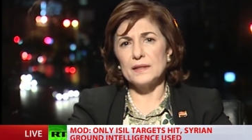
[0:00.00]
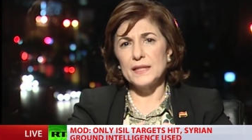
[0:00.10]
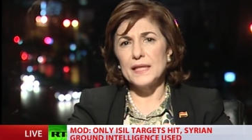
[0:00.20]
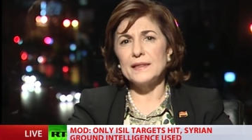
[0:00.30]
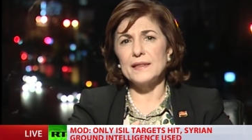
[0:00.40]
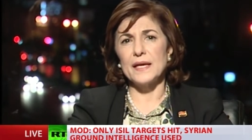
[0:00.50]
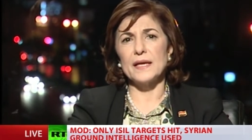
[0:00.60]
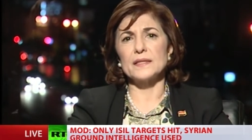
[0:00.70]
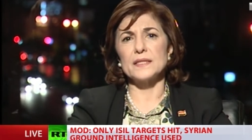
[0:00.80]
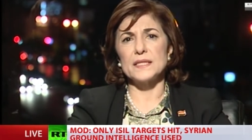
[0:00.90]
did
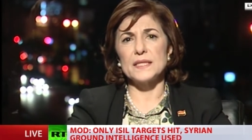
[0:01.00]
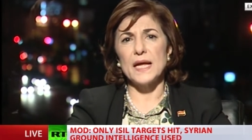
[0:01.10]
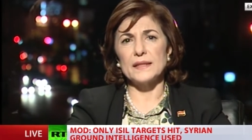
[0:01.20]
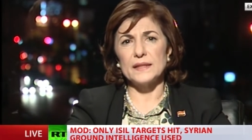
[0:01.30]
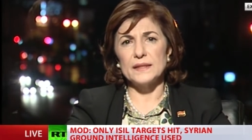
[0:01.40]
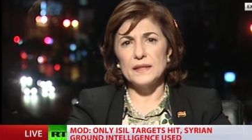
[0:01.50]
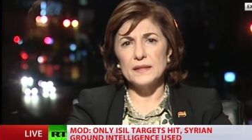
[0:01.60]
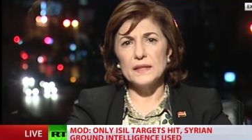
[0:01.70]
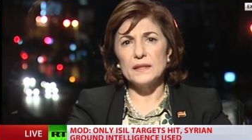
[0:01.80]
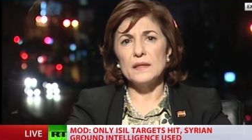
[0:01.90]
things is that it
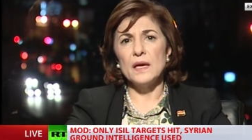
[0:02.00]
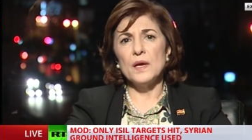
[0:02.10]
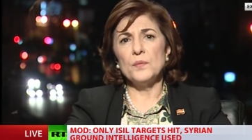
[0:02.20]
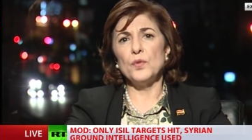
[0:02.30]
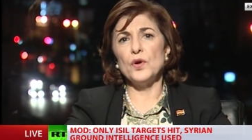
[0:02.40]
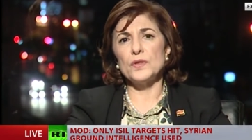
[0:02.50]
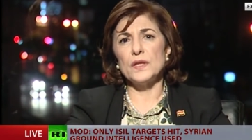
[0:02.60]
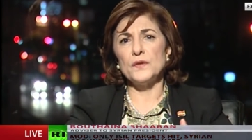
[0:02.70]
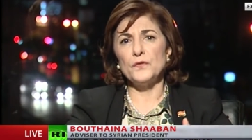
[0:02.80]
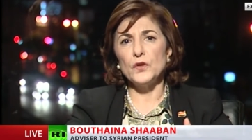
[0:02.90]
did it
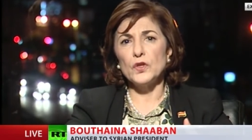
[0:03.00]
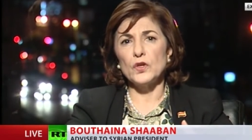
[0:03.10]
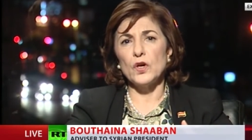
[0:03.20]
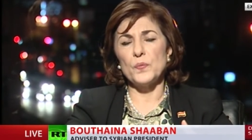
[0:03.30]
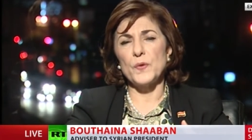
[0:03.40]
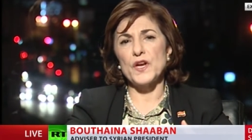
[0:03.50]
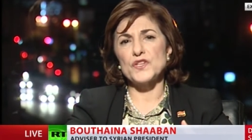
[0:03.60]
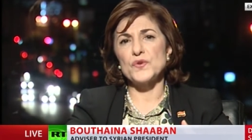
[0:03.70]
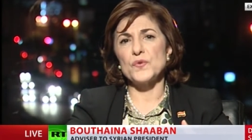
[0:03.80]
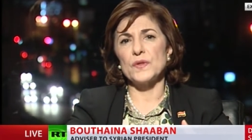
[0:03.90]
both in full
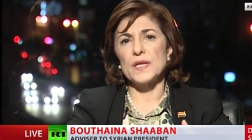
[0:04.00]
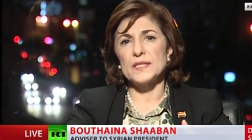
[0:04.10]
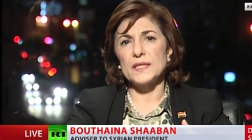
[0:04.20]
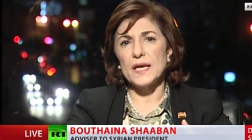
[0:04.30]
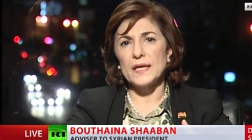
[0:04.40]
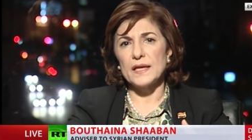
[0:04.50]
cooperation with the Syrian